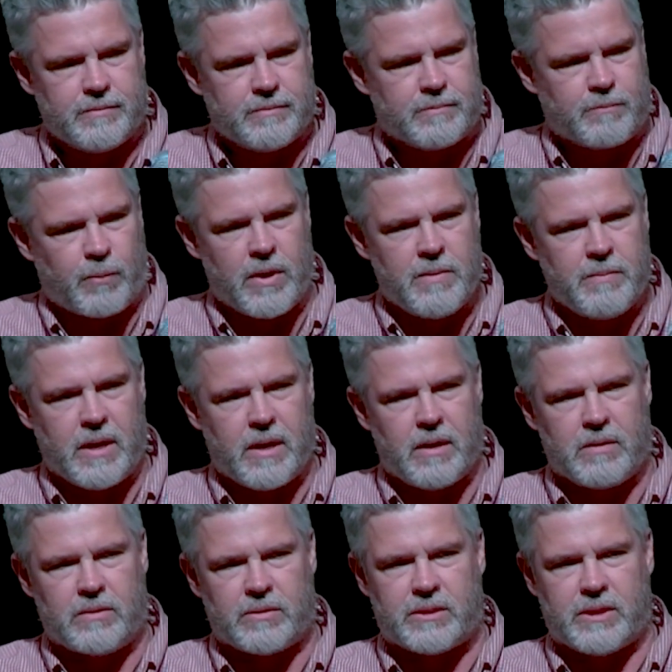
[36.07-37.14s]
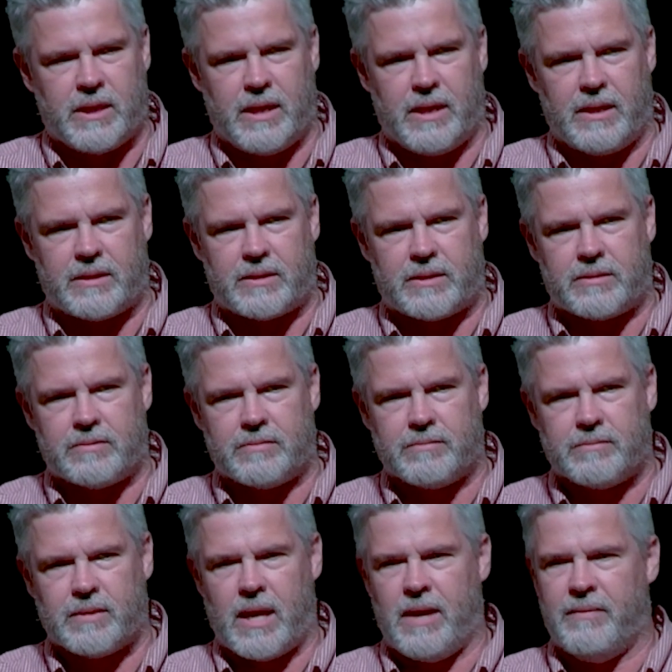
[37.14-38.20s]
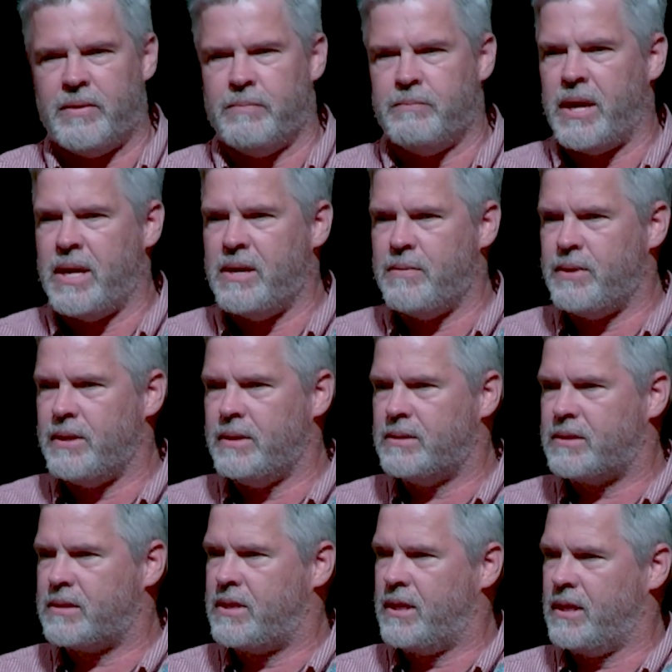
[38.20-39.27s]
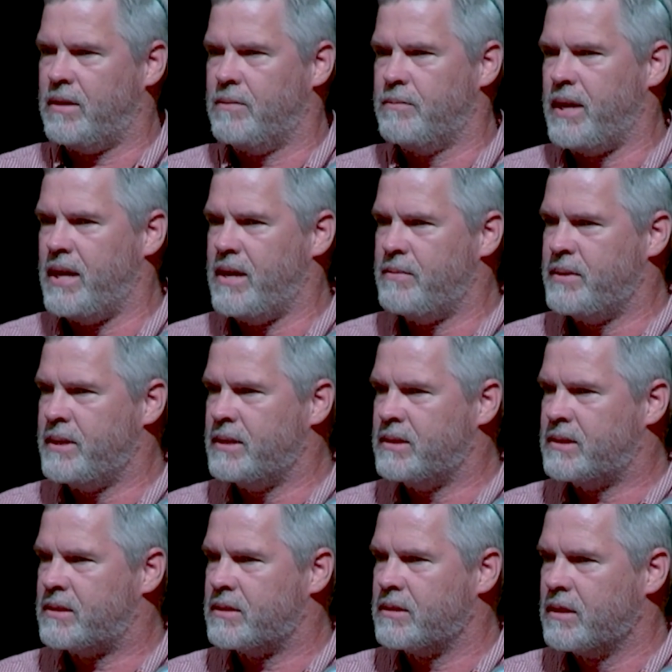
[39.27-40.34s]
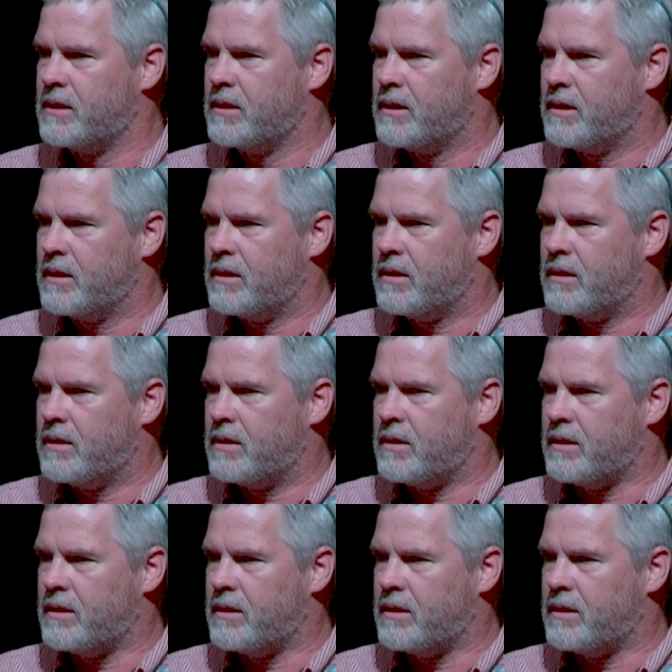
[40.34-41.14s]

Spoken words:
premarital sex, having babies, killing babies, it's